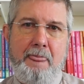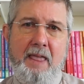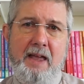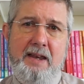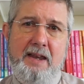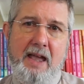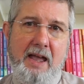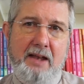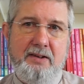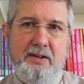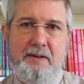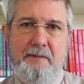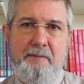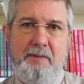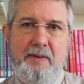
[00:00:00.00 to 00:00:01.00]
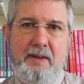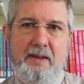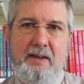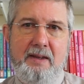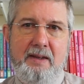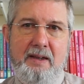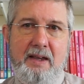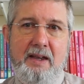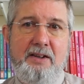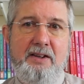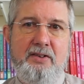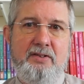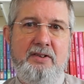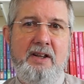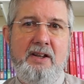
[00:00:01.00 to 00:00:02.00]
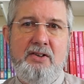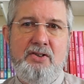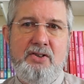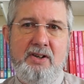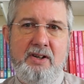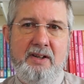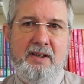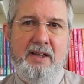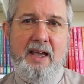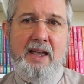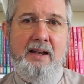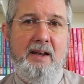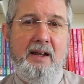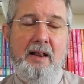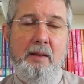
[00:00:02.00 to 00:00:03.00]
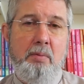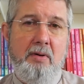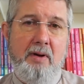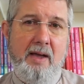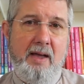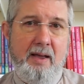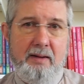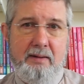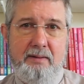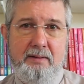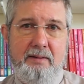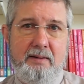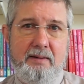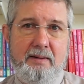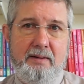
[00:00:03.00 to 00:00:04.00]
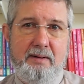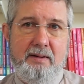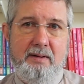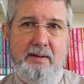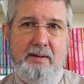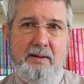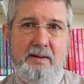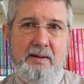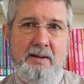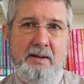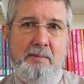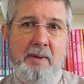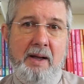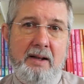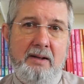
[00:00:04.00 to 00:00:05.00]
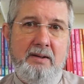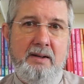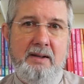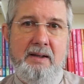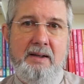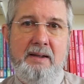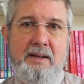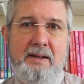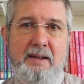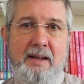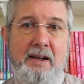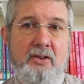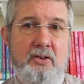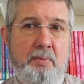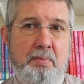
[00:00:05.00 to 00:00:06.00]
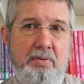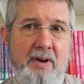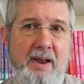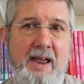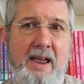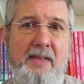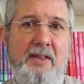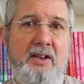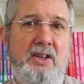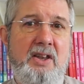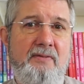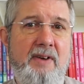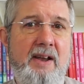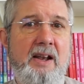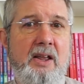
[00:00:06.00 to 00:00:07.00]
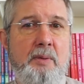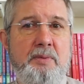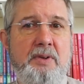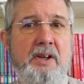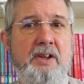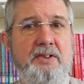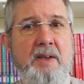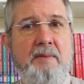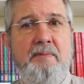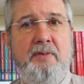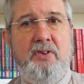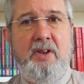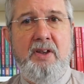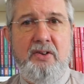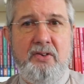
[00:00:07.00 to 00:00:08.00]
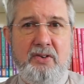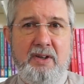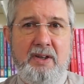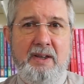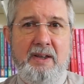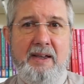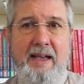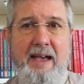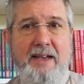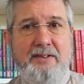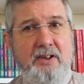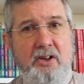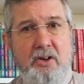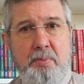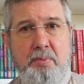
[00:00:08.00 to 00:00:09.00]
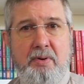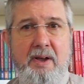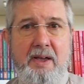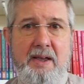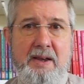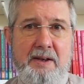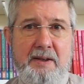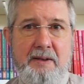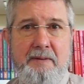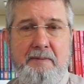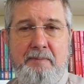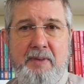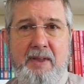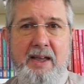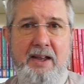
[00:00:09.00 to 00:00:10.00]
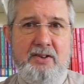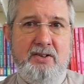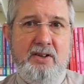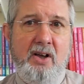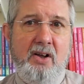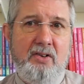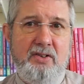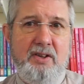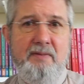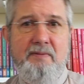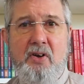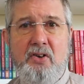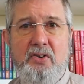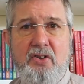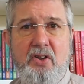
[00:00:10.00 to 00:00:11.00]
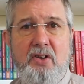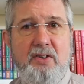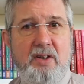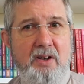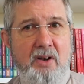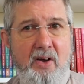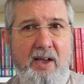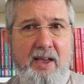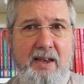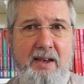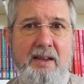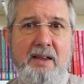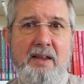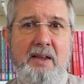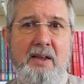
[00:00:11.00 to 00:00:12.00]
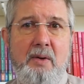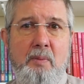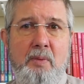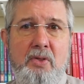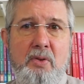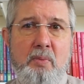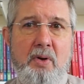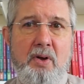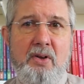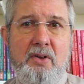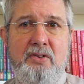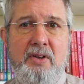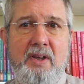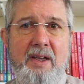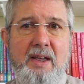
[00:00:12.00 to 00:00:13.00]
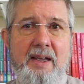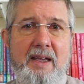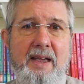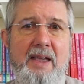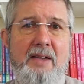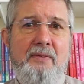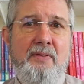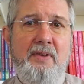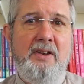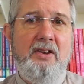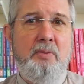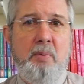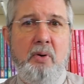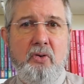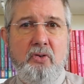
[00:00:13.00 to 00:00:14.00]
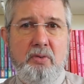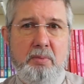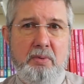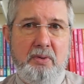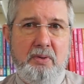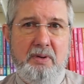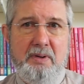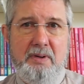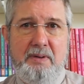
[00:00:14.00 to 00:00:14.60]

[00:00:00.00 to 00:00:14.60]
And yet, it is such a little prayer, but it is a prayer that develops in its emphasis as it is prayed. It starts in verse 39 with the words, "if it is possible."